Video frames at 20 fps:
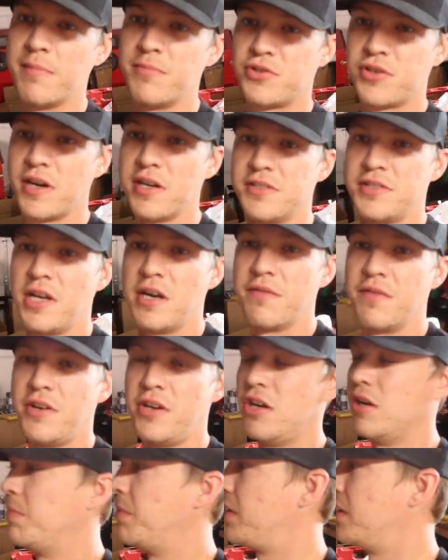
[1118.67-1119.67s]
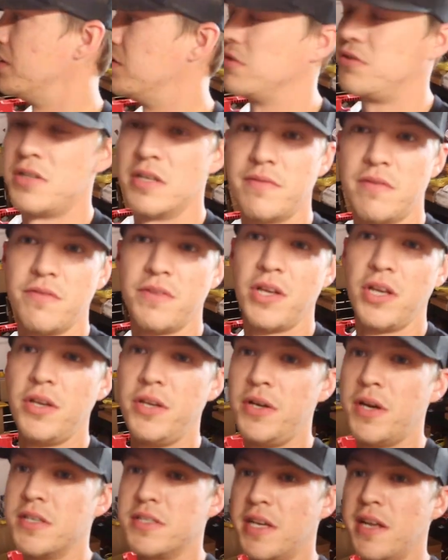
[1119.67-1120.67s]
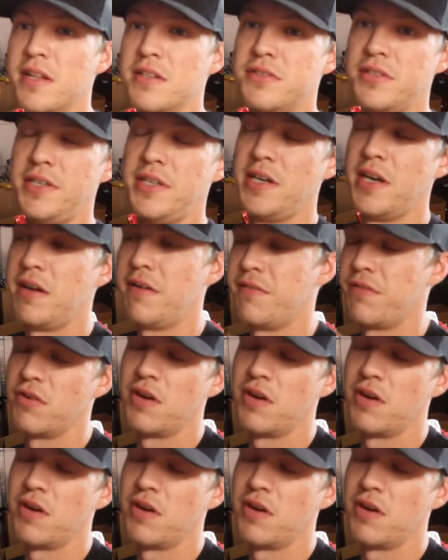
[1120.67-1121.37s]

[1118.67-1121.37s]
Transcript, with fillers: I'm trying to stay over here because there's stuff over there you guys can't see yet